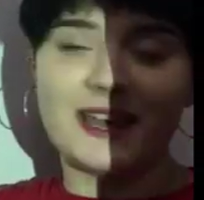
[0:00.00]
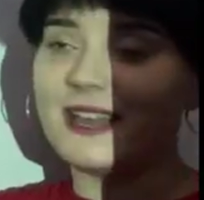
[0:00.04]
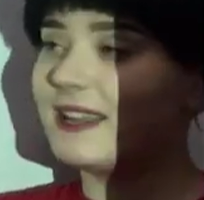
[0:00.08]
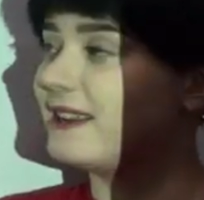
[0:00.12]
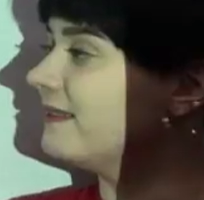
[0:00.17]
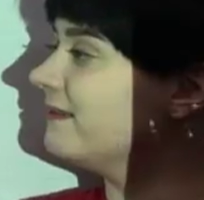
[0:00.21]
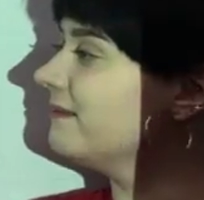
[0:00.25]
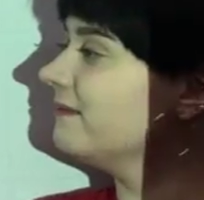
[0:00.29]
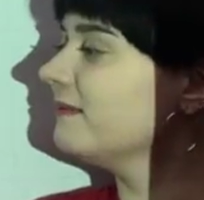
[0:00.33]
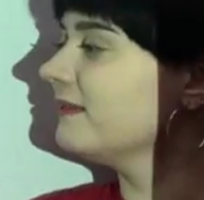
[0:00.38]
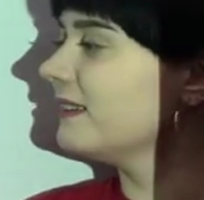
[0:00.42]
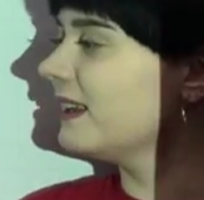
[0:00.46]
Then
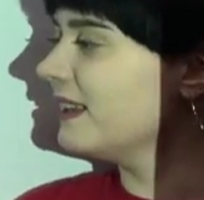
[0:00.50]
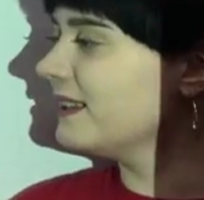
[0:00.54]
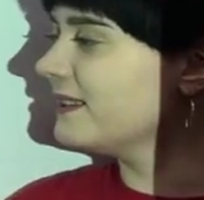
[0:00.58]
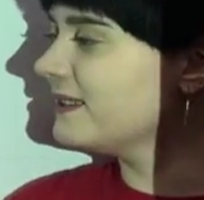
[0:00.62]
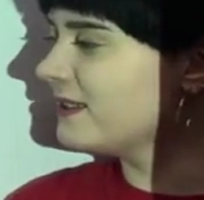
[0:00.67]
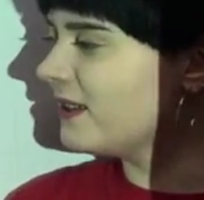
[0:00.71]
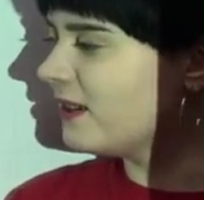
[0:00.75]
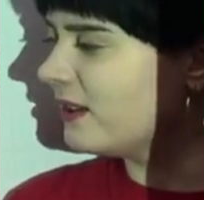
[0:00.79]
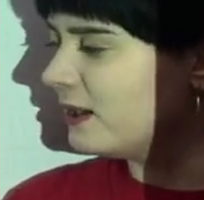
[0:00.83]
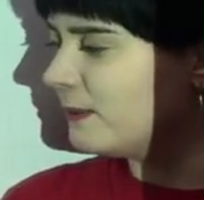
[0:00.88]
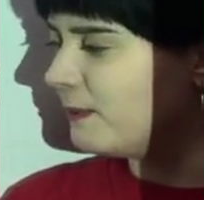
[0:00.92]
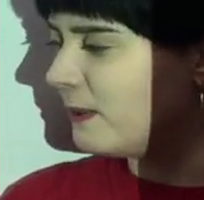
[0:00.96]

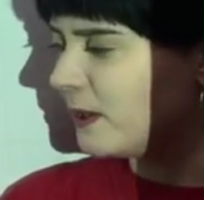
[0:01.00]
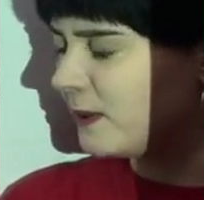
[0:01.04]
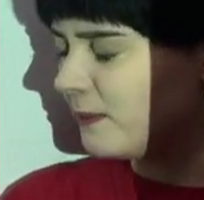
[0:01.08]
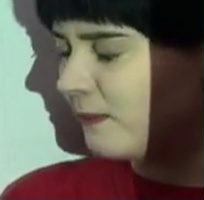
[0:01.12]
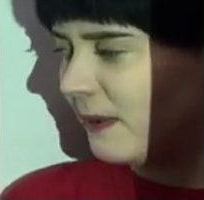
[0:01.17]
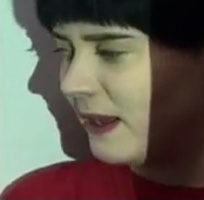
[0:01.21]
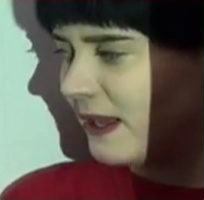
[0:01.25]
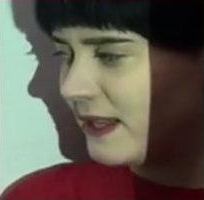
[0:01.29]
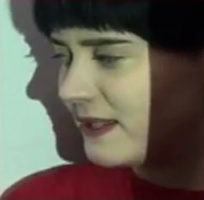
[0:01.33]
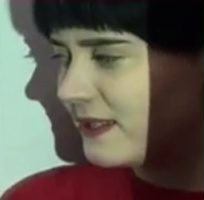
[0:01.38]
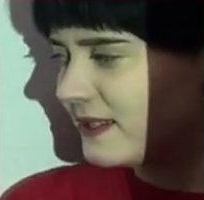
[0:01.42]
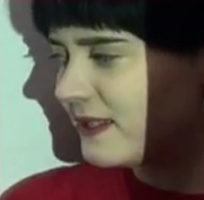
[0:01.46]
let's talk
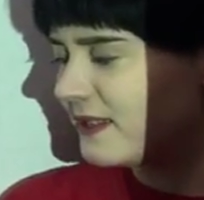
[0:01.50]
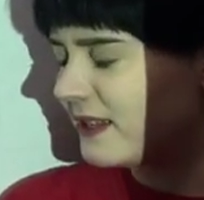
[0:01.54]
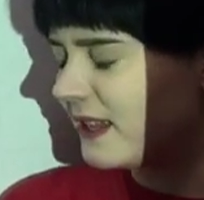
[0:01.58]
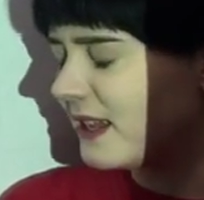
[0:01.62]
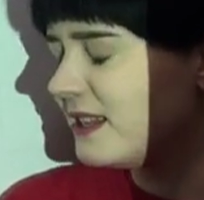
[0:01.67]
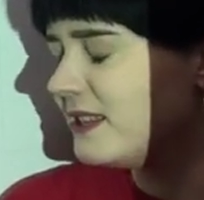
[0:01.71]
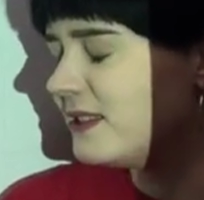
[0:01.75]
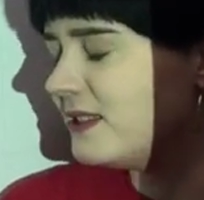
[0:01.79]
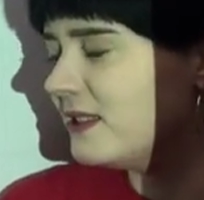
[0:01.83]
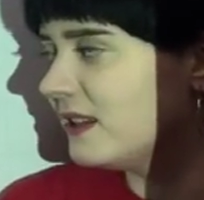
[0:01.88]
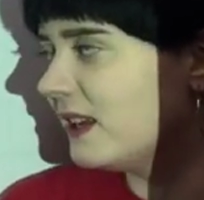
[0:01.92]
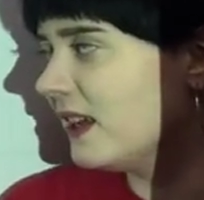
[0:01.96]
about must.
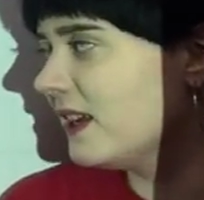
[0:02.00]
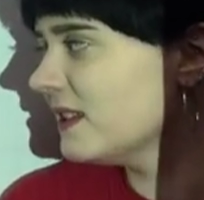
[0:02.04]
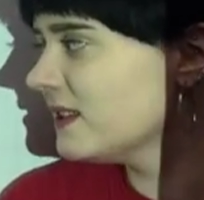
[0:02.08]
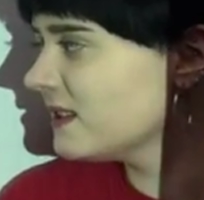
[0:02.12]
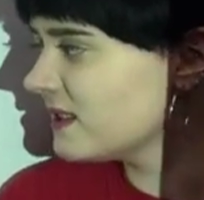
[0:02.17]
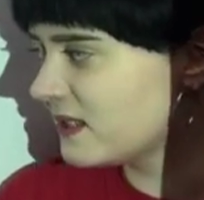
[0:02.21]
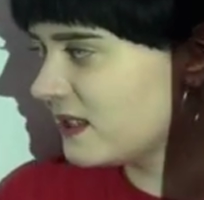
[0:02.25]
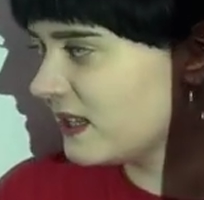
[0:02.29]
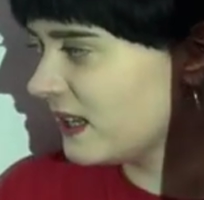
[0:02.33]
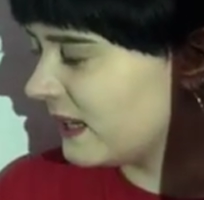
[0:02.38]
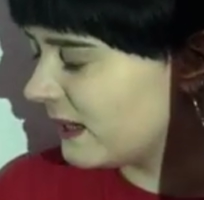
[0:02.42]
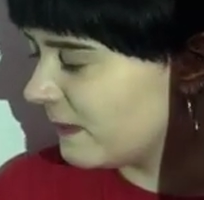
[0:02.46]
As you can
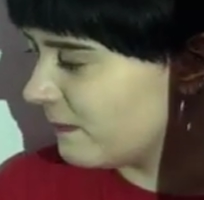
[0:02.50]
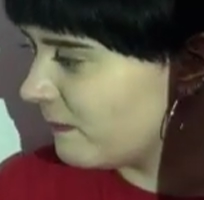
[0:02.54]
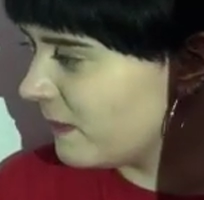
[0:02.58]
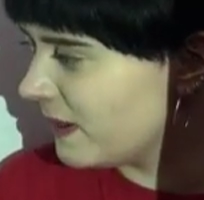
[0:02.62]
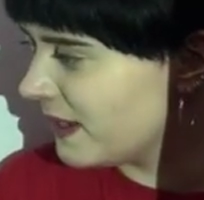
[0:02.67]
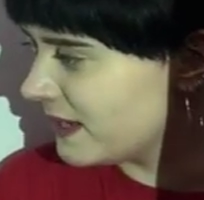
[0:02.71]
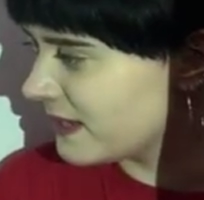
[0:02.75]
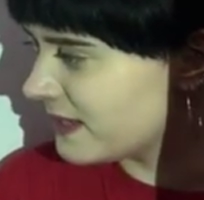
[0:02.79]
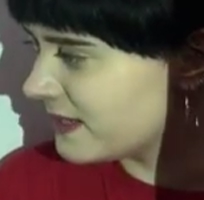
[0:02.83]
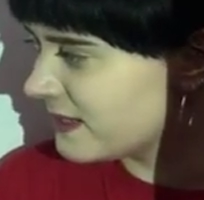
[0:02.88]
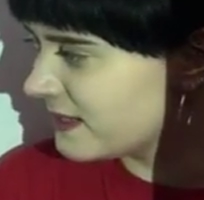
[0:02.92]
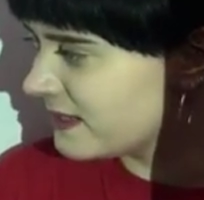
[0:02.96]
see,
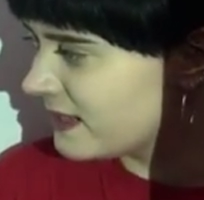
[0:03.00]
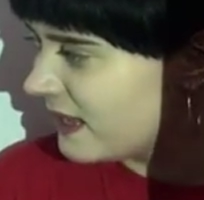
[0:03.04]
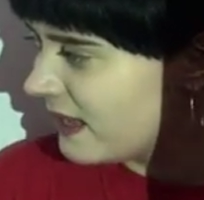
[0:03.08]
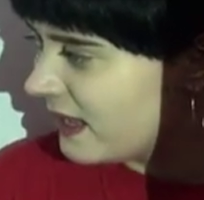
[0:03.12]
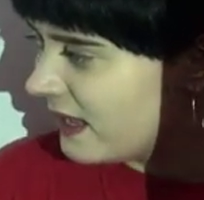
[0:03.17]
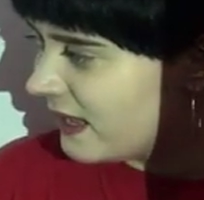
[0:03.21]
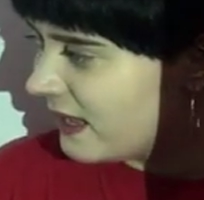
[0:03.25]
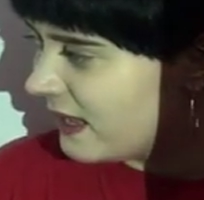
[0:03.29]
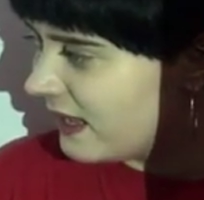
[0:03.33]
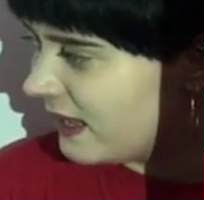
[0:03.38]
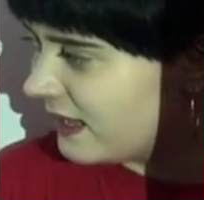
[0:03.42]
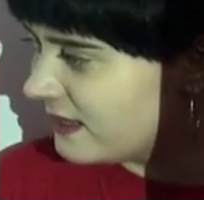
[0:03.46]
must
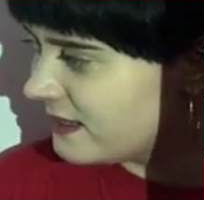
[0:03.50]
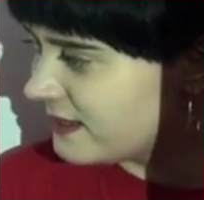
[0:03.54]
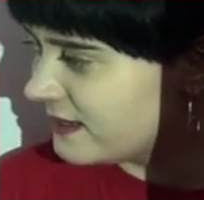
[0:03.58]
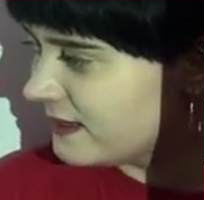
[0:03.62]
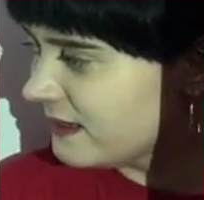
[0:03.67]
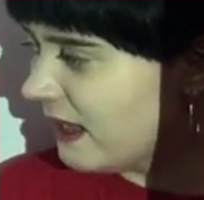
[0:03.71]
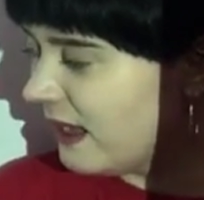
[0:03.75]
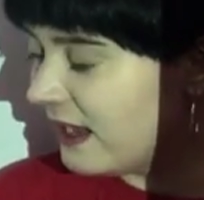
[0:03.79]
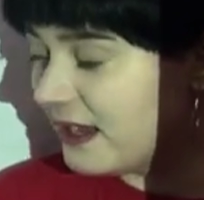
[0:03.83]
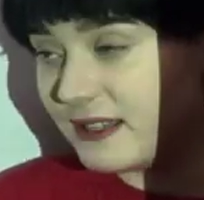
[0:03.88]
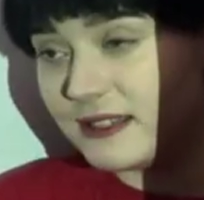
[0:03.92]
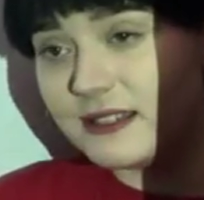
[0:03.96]
is
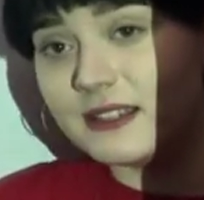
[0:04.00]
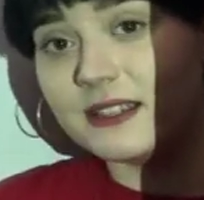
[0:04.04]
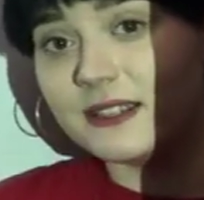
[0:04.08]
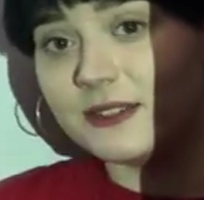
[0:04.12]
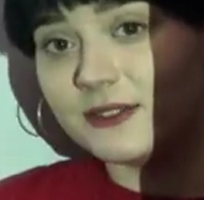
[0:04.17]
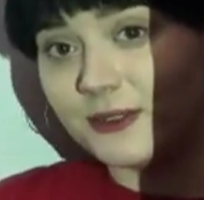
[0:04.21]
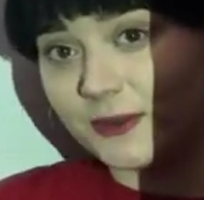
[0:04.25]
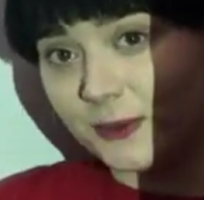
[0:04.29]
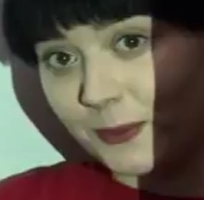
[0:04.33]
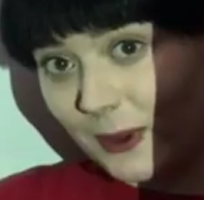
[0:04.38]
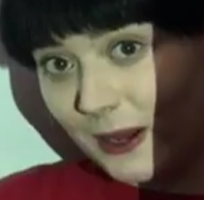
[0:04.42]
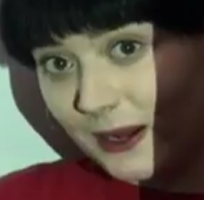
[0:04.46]

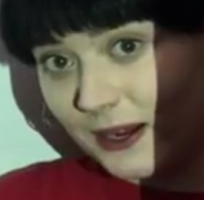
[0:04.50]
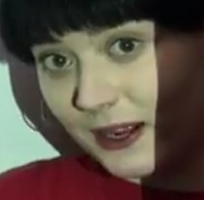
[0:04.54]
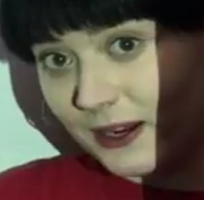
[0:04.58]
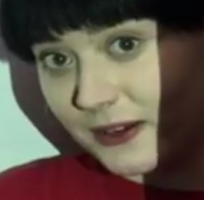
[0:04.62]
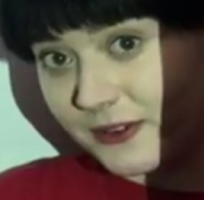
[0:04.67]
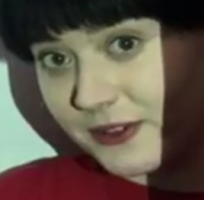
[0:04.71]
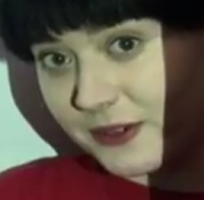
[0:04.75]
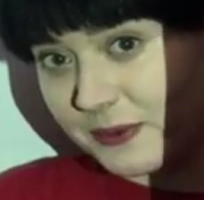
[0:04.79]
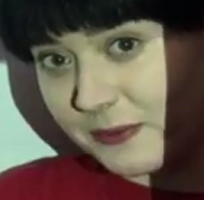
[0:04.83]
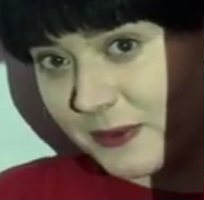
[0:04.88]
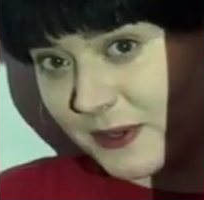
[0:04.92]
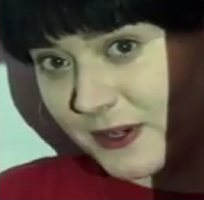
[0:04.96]
90 to
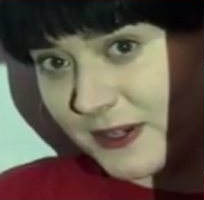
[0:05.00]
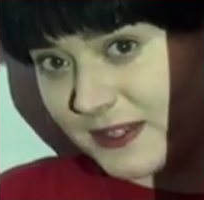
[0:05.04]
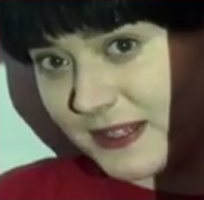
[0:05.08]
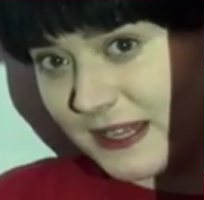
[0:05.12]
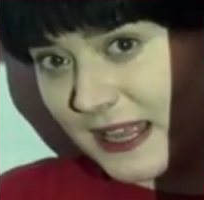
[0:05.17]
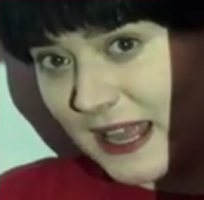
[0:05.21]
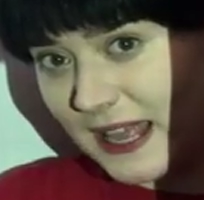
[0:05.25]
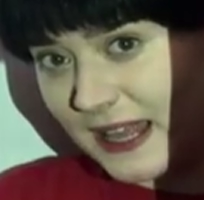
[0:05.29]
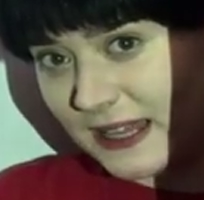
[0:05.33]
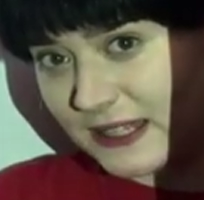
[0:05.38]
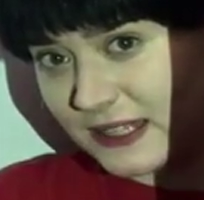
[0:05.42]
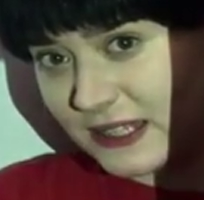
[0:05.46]

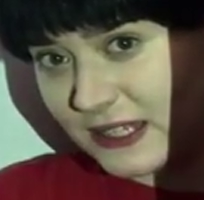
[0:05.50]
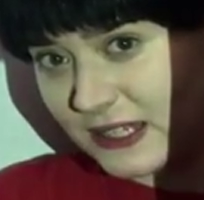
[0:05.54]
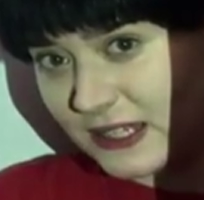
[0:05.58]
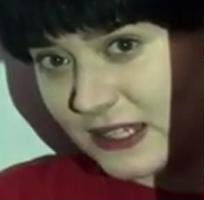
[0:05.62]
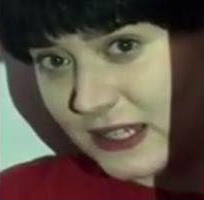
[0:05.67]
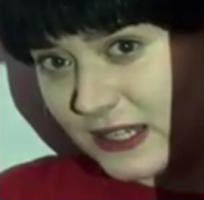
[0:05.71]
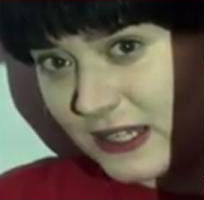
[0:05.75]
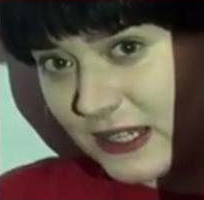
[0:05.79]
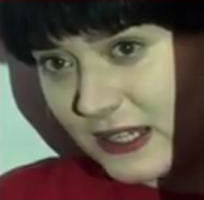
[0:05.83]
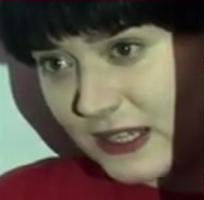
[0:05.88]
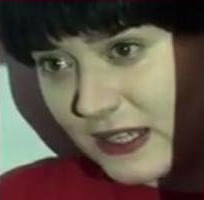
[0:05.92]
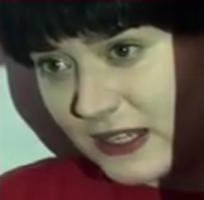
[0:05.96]
100%.